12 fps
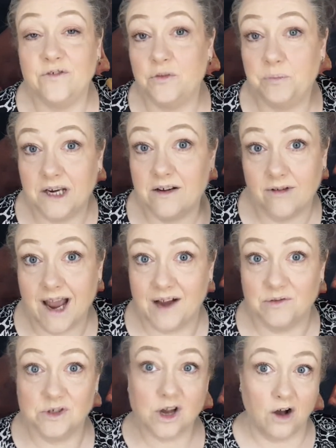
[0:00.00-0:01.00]
If you've been
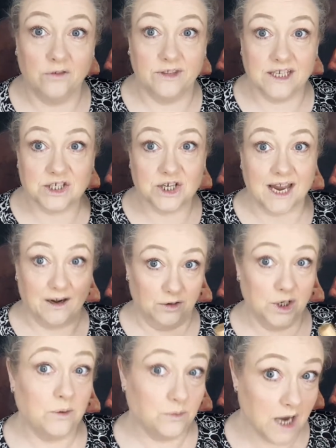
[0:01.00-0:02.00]
around on this
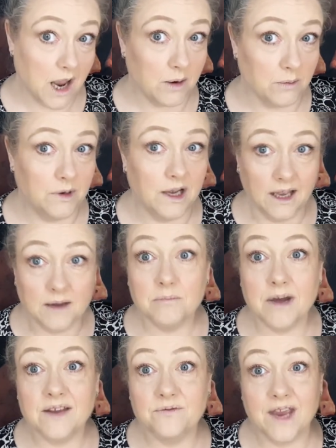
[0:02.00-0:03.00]
channel, you know
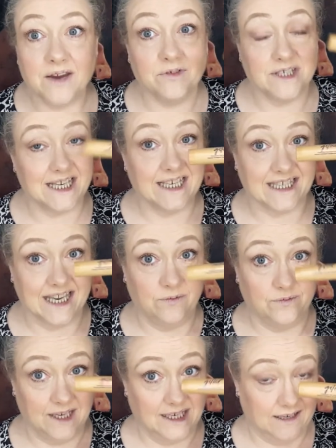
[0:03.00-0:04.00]
my favourite is
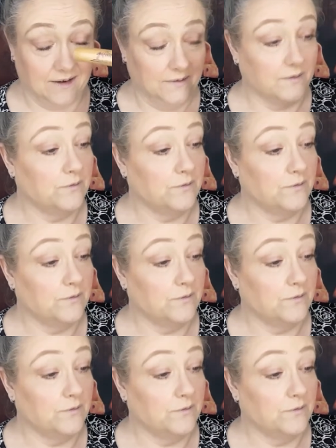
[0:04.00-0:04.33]
Gifted